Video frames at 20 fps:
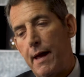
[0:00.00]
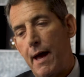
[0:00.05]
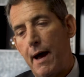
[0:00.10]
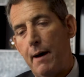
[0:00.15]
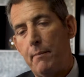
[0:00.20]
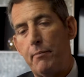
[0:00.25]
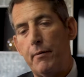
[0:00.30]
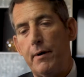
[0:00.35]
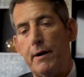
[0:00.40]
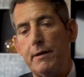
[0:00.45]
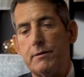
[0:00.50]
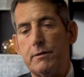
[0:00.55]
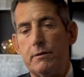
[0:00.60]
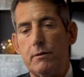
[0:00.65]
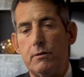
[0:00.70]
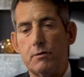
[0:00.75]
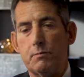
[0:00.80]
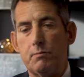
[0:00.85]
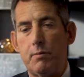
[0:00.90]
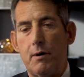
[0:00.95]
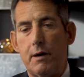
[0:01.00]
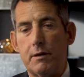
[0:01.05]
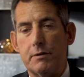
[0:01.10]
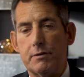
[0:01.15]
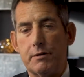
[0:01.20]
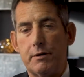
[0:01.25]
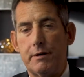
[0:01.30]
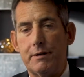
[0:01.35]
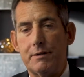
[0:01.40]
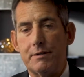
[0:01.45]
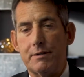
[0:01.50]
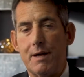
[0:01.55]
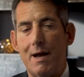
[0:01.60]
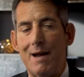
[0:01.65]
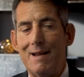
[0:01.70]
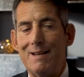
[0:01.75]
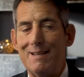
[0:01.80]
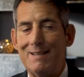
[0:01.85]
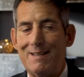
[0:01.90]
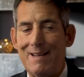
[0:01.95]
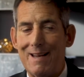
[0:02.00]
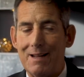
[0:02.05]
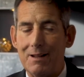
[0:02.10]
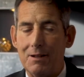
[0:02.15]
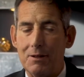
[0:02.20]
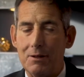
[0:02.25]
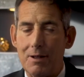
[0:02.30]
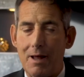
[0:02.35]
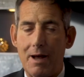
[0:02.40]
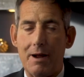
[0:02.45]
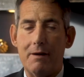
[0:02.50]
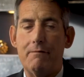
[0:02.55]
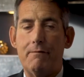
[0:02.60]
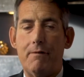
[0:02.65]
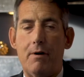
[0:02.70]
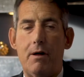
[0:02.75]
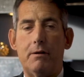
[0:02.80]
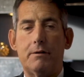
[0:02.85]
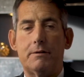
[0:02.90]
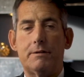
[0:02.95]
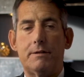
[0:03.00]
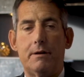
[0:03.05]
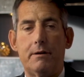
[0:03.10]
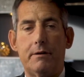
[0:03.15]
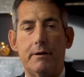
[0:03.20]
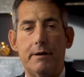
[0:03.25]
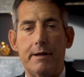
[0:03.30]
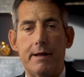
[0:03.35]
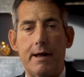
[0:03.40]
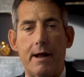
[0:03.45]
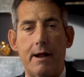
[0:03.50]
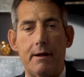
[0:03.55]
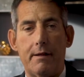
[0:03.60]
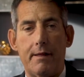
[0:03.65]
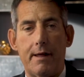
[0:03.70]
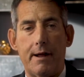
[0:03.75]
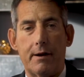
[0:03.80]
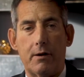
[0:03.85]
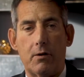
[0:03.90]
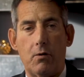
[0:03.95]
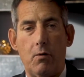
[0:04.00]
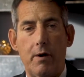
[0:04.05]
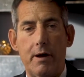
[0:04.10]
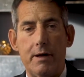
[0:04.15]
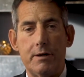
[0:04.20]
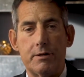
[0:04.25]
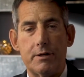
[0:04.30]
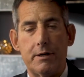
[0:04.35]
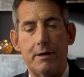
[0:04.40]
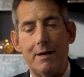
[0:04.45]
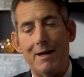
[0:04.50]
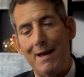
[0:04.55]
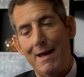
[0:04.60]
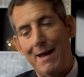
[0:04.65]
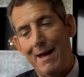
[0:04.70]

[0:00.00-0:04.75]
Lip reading: cap rates in those products are designed to take a lot of volatility out of that equation